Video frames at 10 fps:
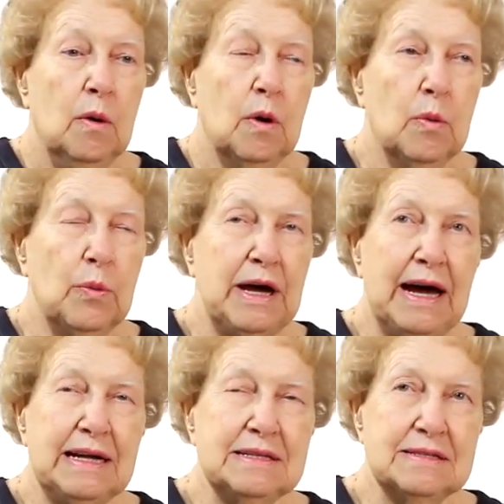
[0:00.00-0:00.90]
Well, when we
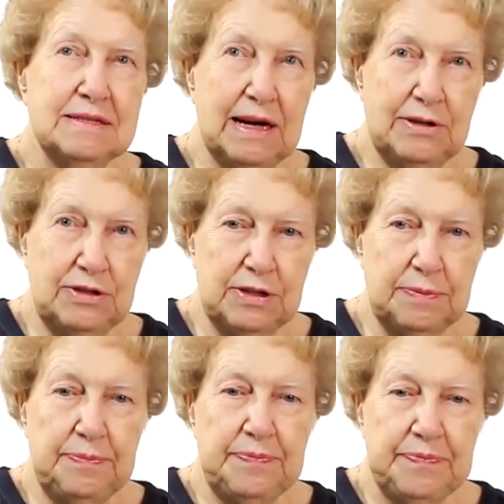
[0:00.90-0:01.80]
had the
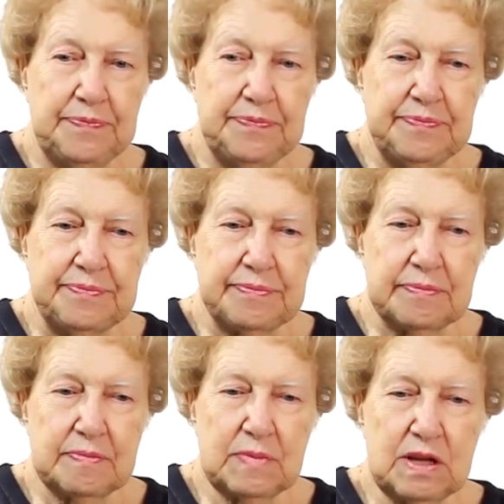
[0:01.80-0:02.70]
session,
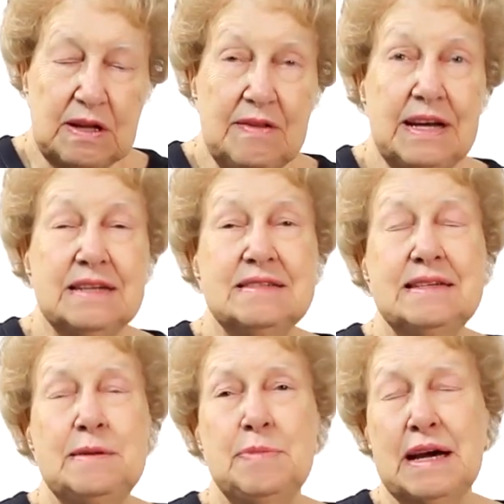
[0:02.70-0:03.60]
the
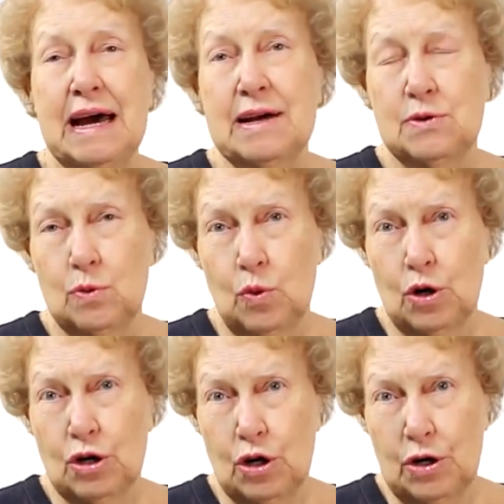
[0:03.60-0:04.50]
SC began to
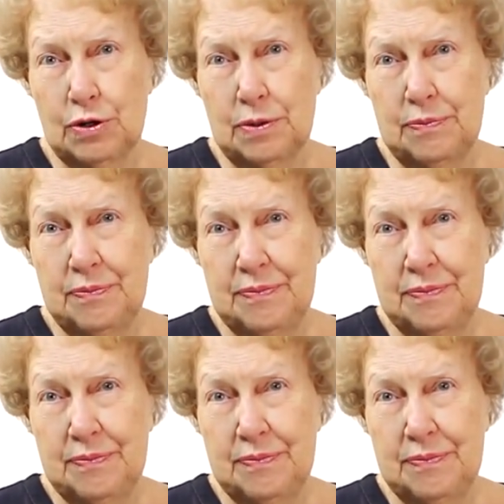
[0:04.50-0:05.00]
work on her.